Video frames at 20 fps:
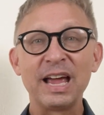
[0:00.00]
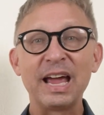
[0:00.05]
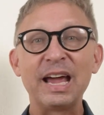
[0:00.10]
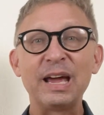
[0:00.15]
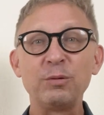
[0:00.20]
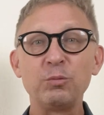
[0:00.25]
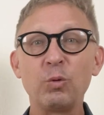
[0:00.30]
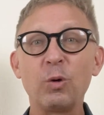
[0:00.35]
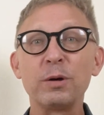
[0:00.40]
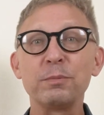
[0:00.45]

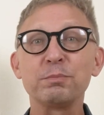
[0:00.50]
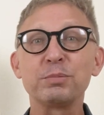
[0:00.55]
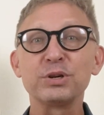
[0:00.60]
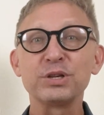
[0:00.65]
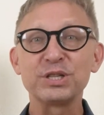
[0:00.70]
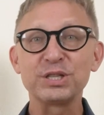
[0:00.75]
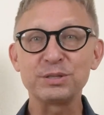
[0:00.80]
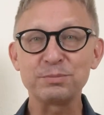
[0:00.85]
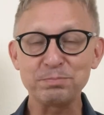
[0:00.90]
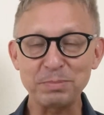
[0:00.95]
and what
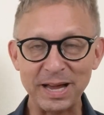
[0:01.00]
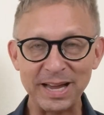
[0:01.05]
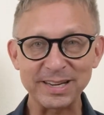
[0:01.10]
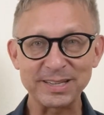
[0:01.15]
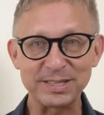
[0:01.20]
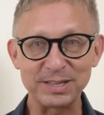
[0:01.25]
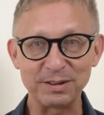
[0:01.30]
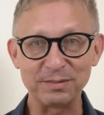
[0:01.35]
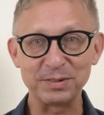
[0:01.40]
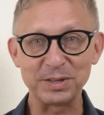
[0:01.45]

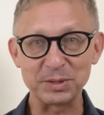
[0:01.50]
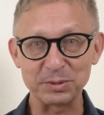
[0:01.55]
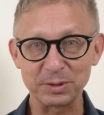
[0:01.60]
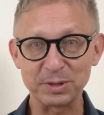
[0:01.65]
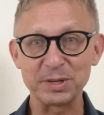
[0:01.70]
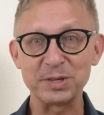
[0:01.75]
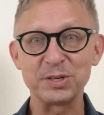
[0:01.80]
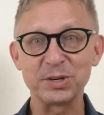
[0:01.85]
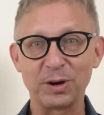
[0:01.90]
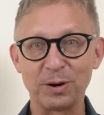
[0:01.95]
perspective you're
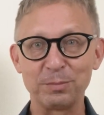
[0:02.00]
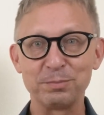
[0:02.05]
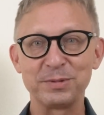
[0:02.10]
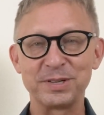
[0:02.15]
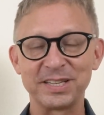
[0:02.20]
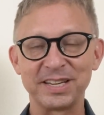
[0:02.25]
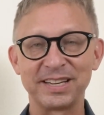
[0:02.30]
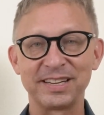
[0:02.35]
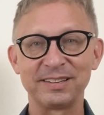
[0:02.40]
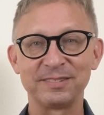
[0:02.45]

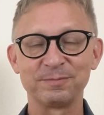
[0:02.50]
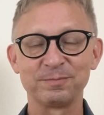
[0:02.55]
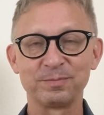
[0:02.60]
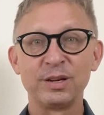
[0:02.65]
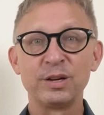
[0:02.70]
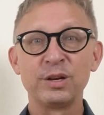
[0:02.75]
adopting.